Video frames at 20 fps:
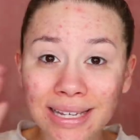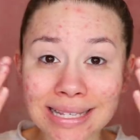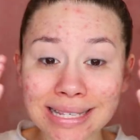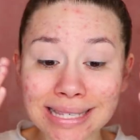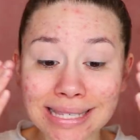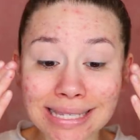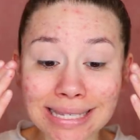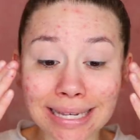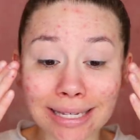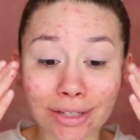
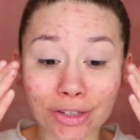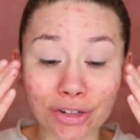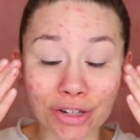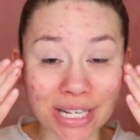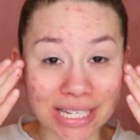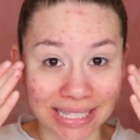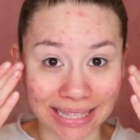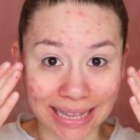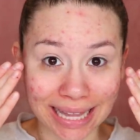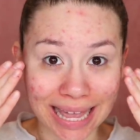Concealer
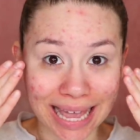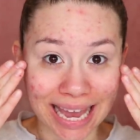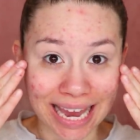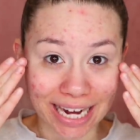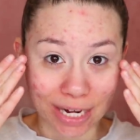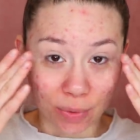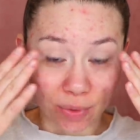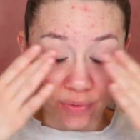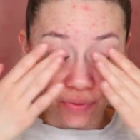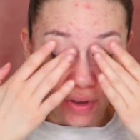is
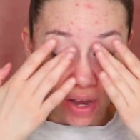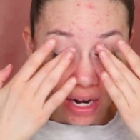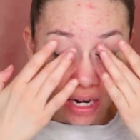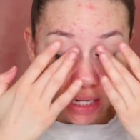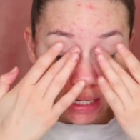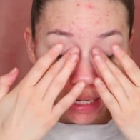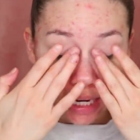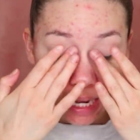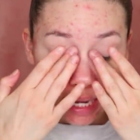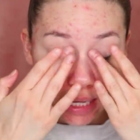laid. We've got a
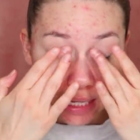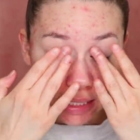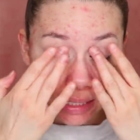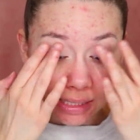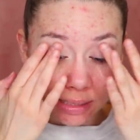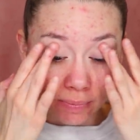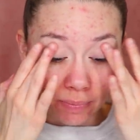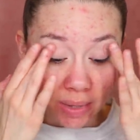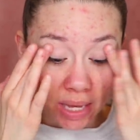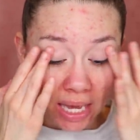
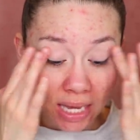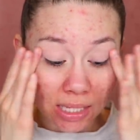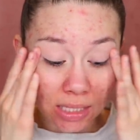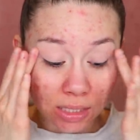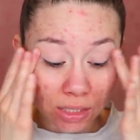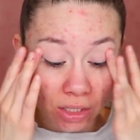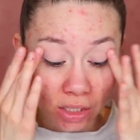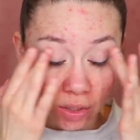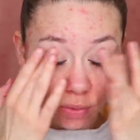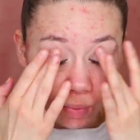nice
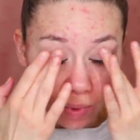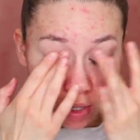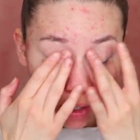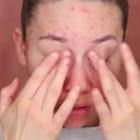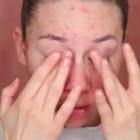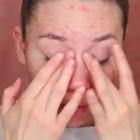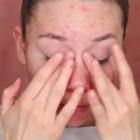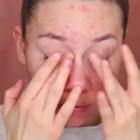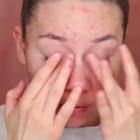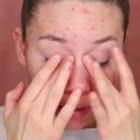base, just went
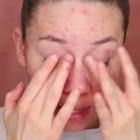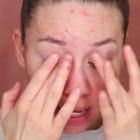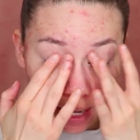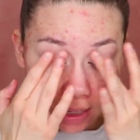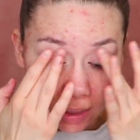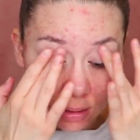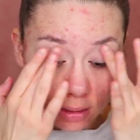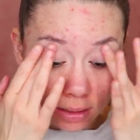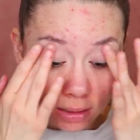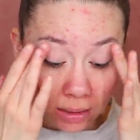over
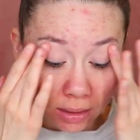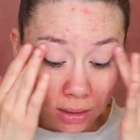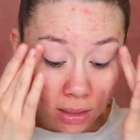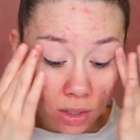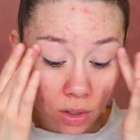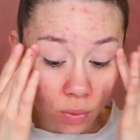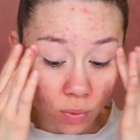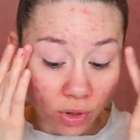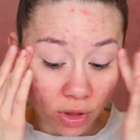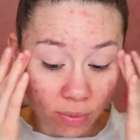that
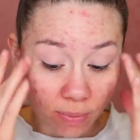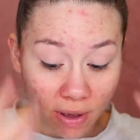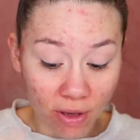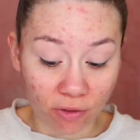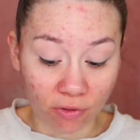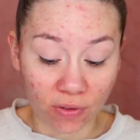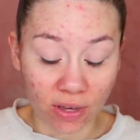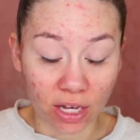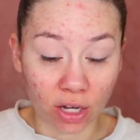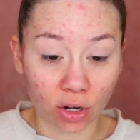with my
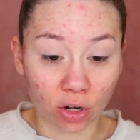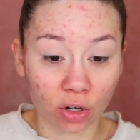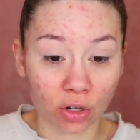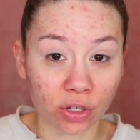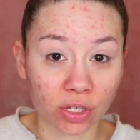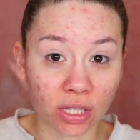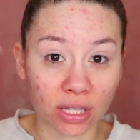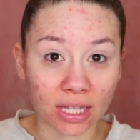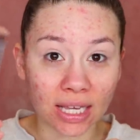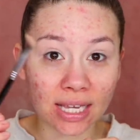
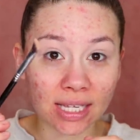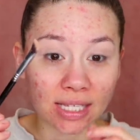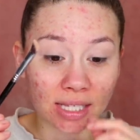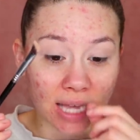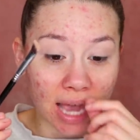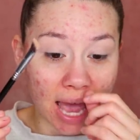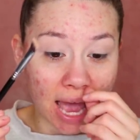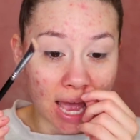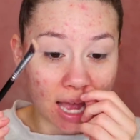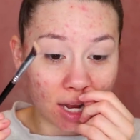fingers. This
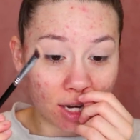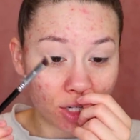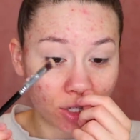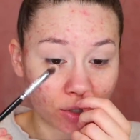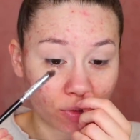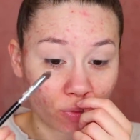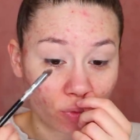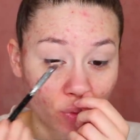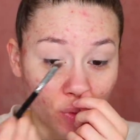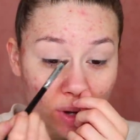edge
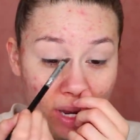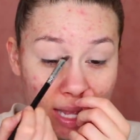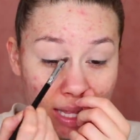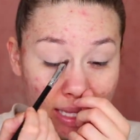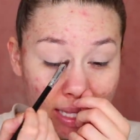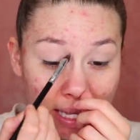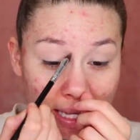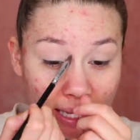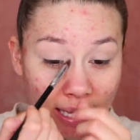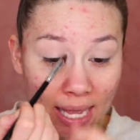
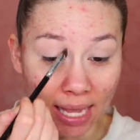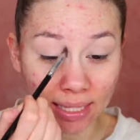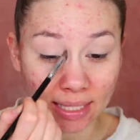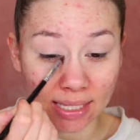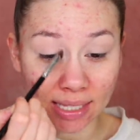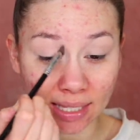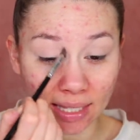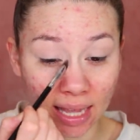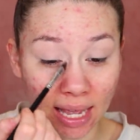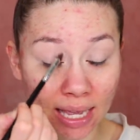really
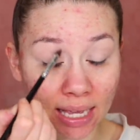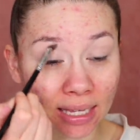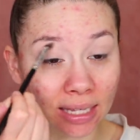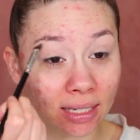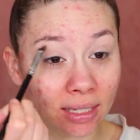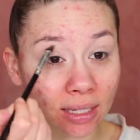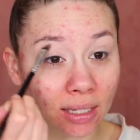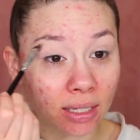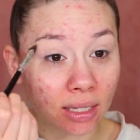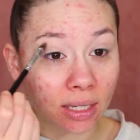gets
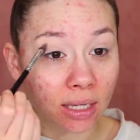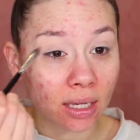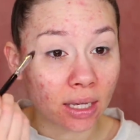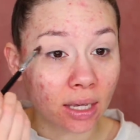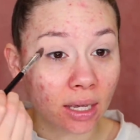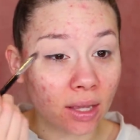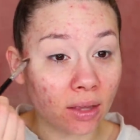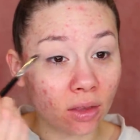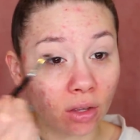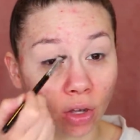like
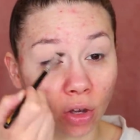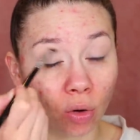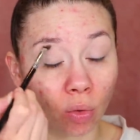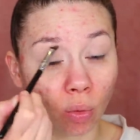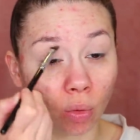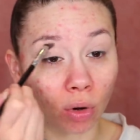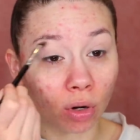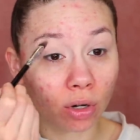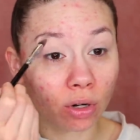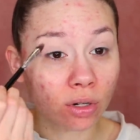in the
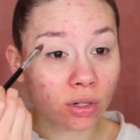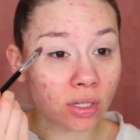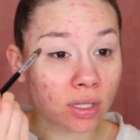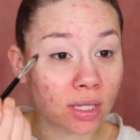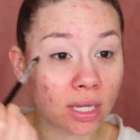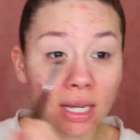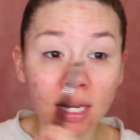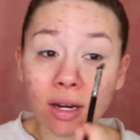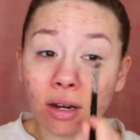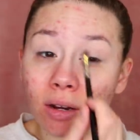corners
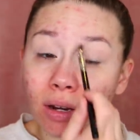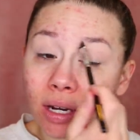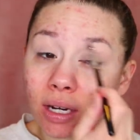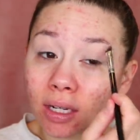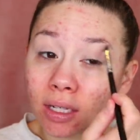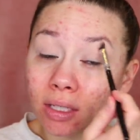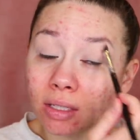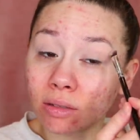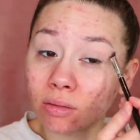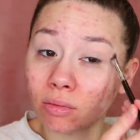there
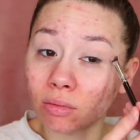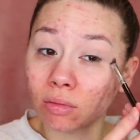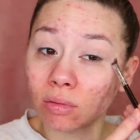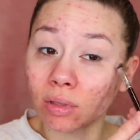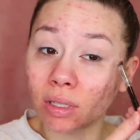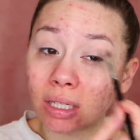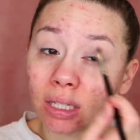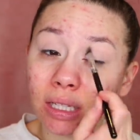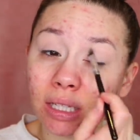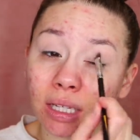and it's
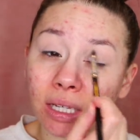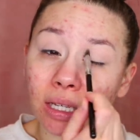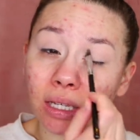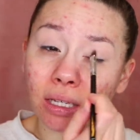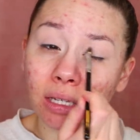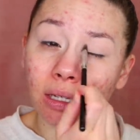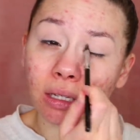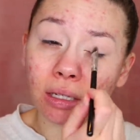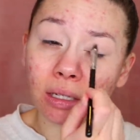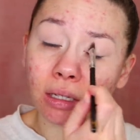
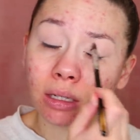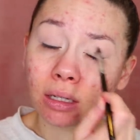really,